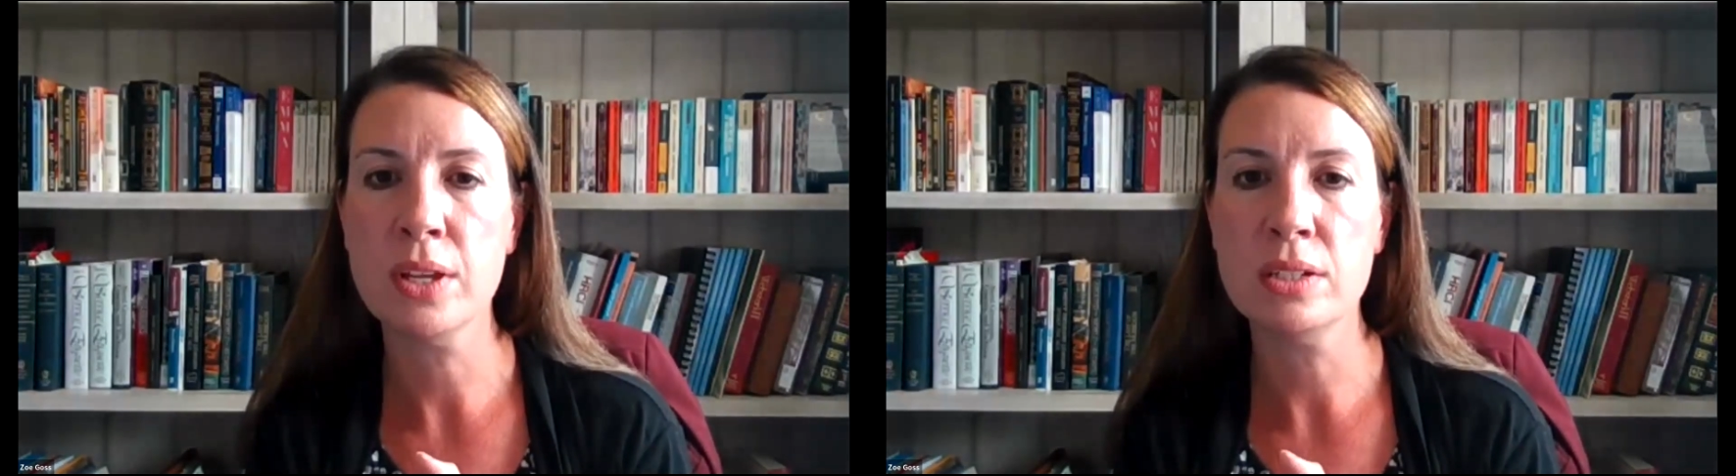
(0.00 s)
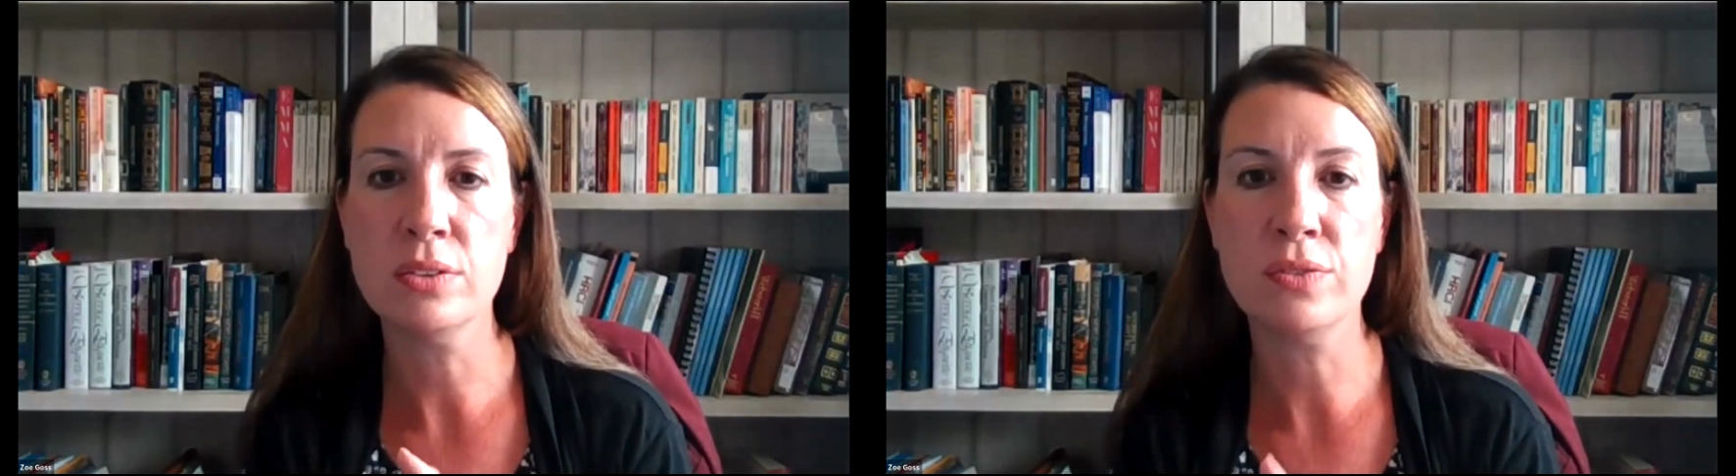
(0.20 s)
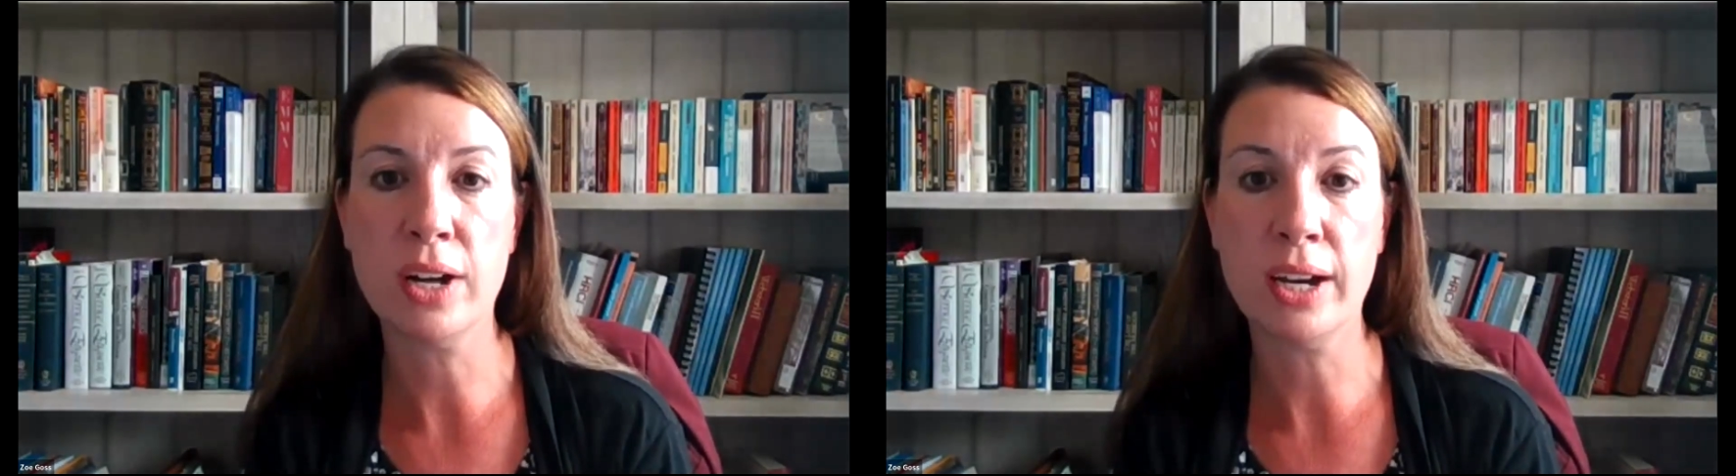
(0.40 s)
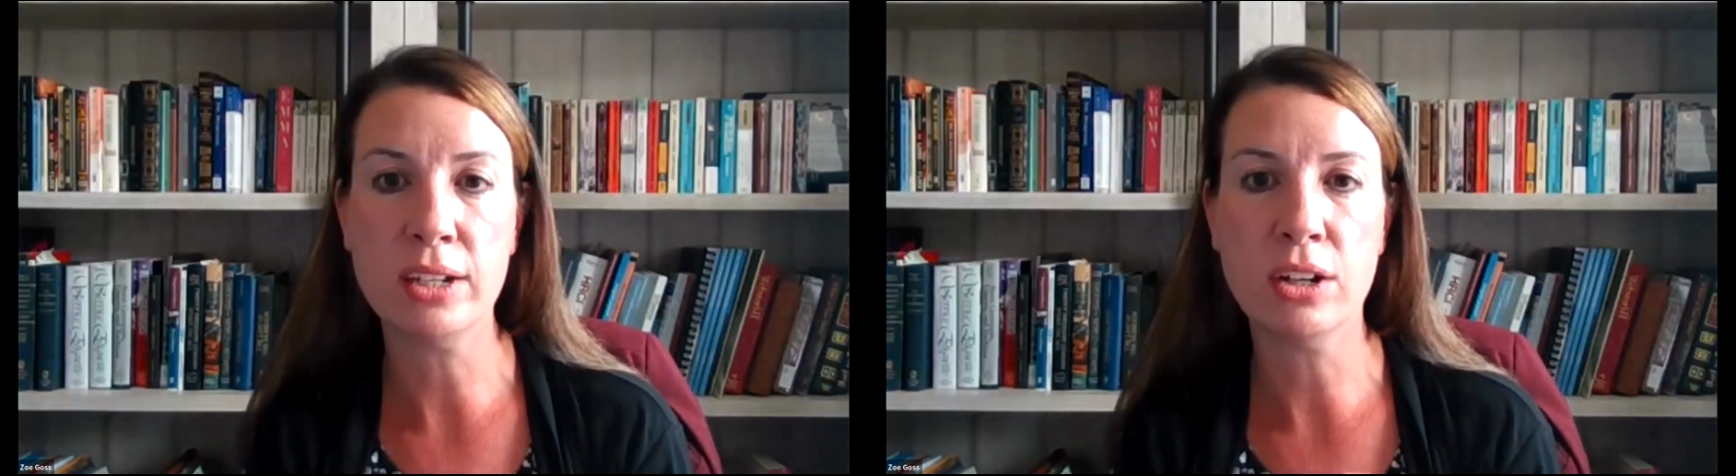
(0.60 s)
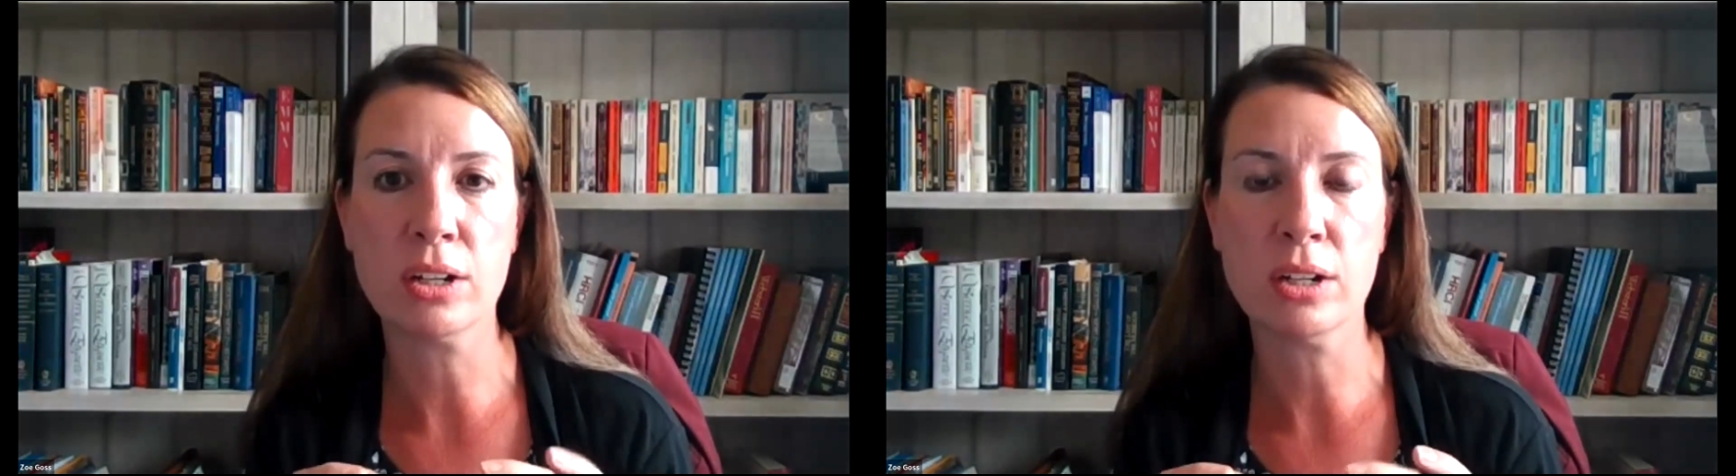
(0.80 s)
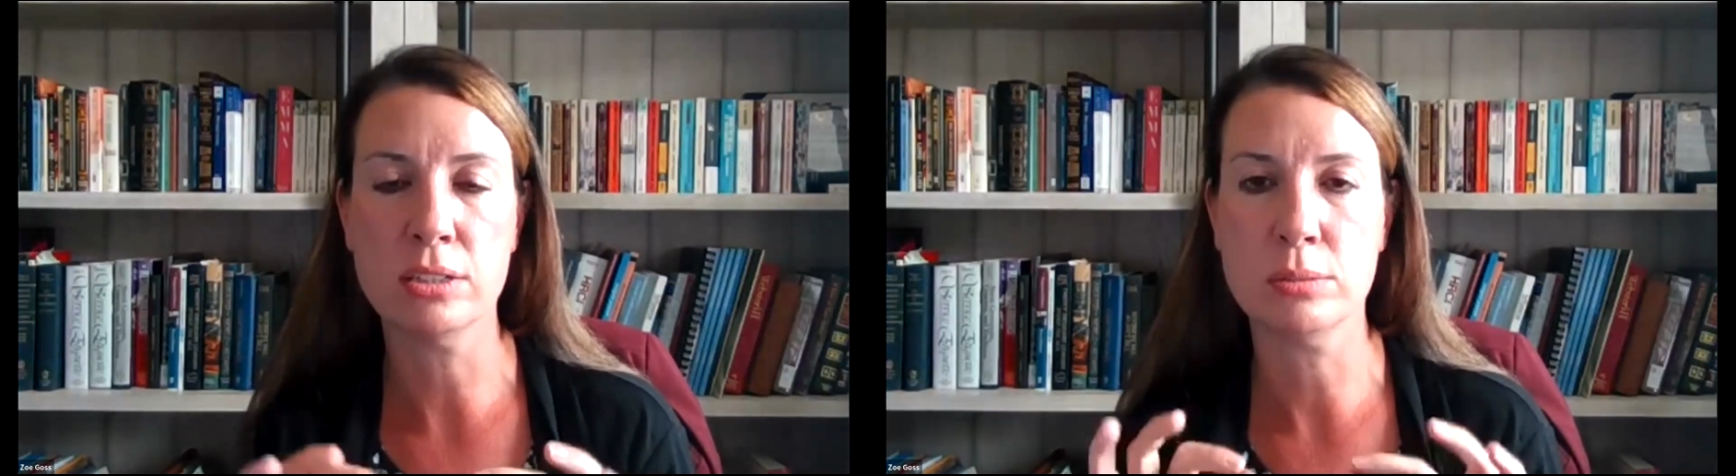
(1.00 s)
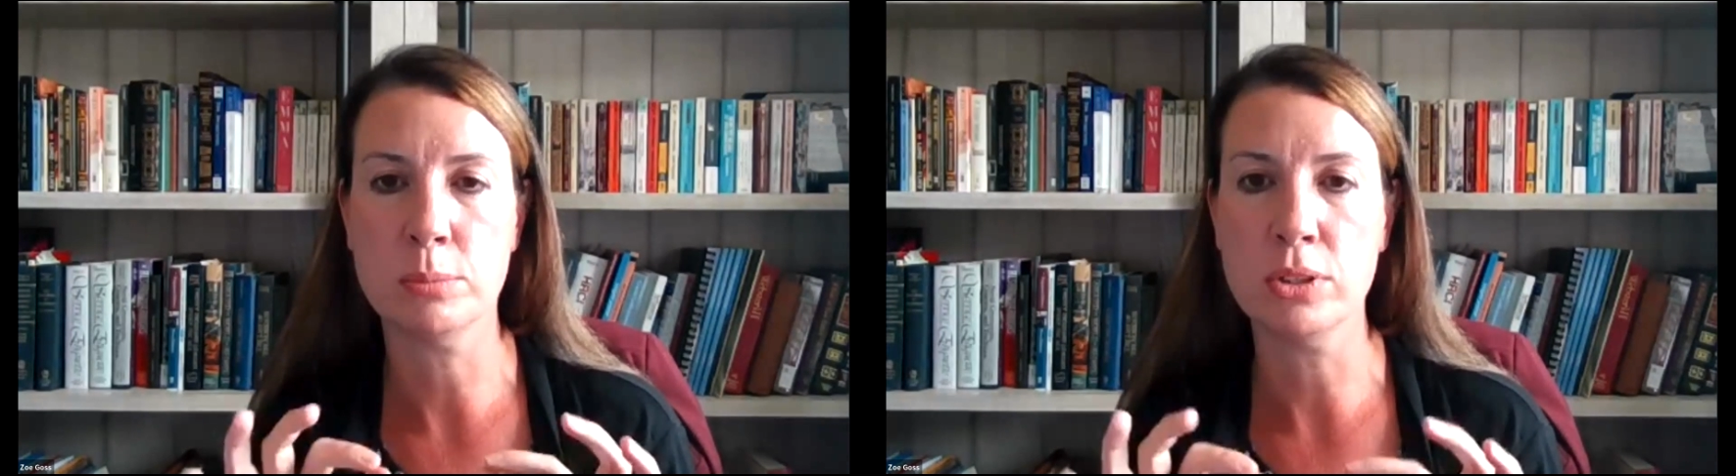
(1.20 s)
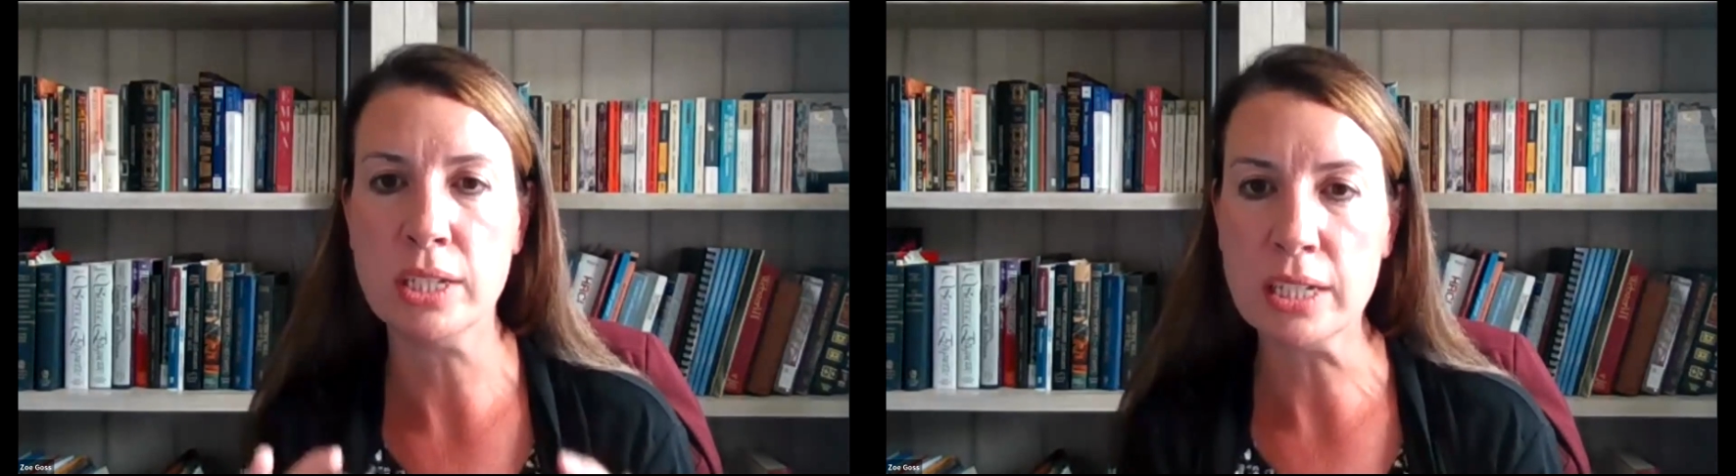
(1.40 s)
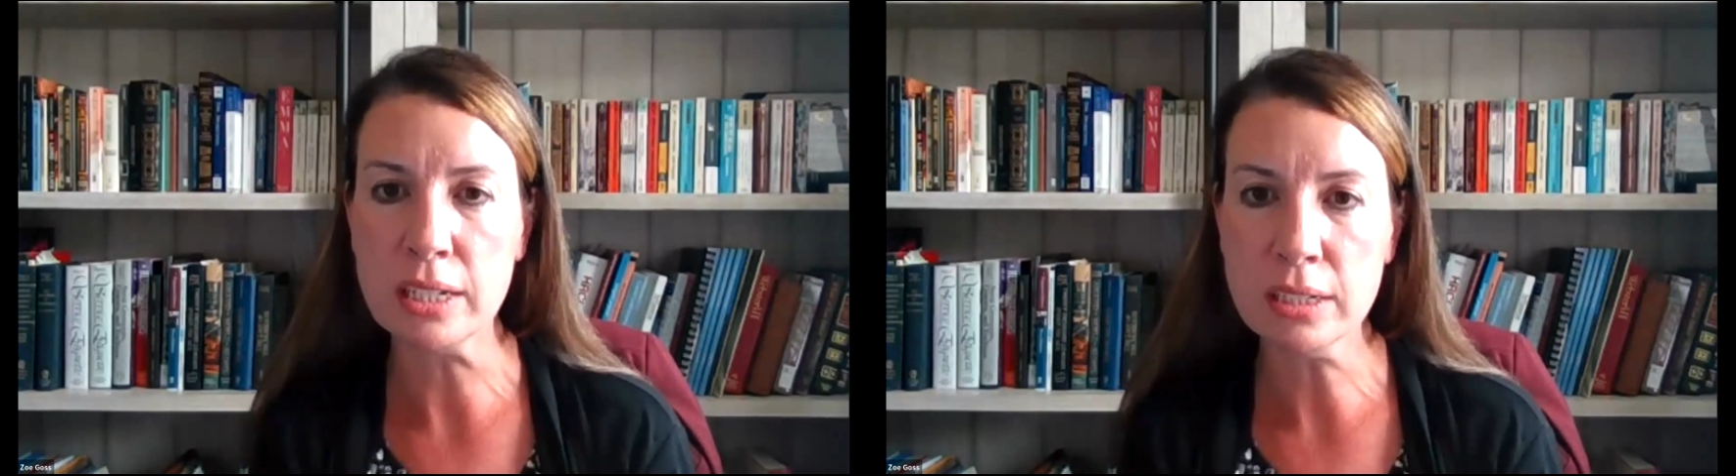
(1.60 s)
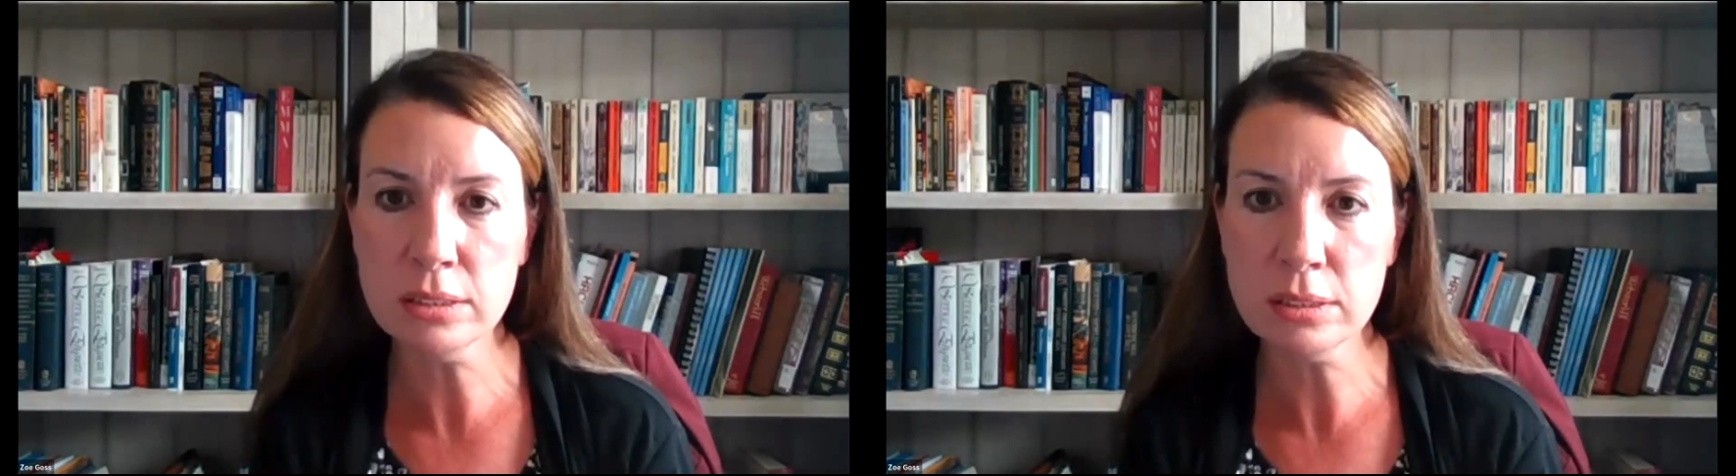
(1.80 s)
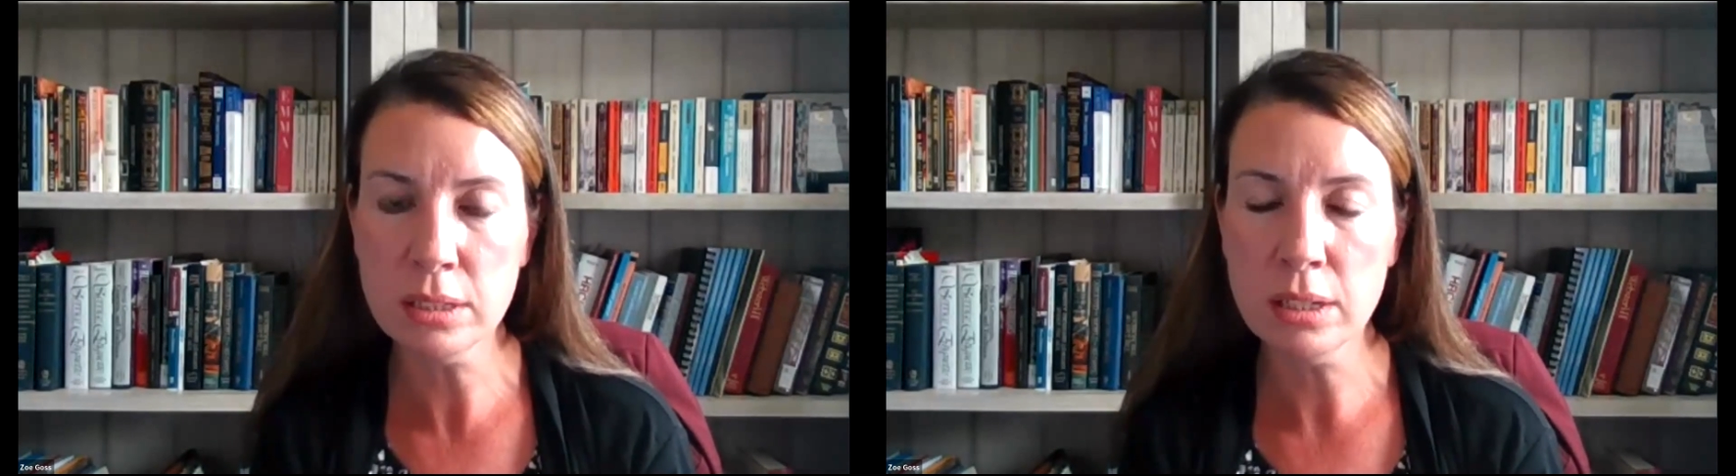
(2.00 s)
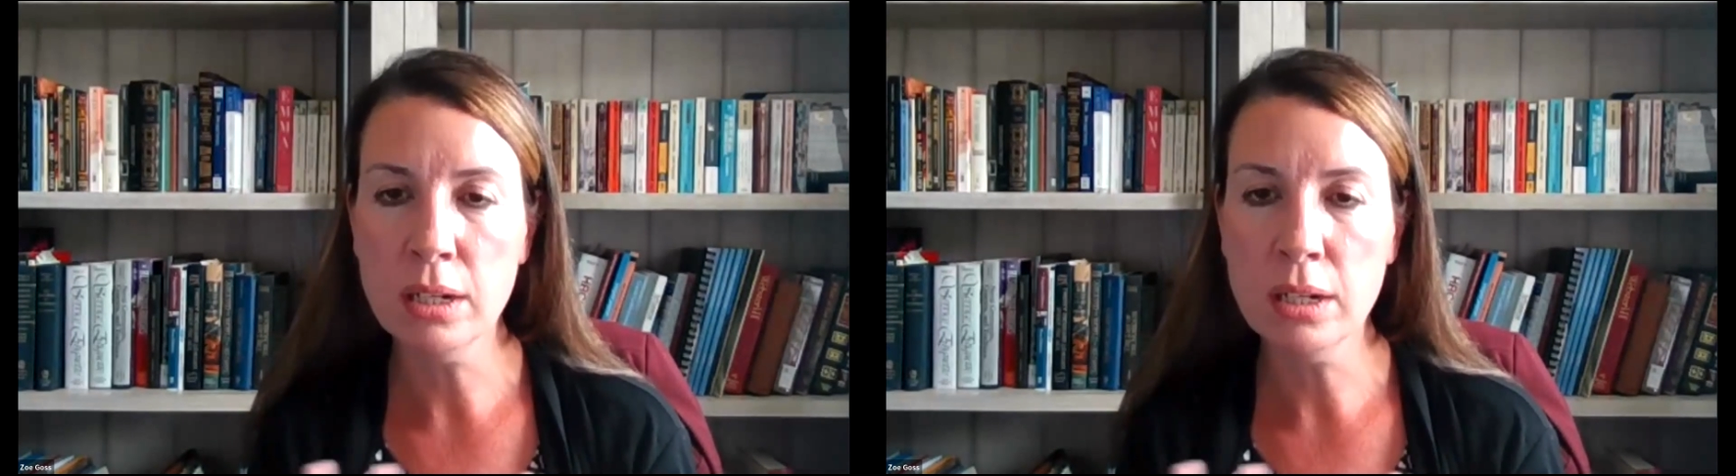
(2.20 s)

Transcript: define our customer needs.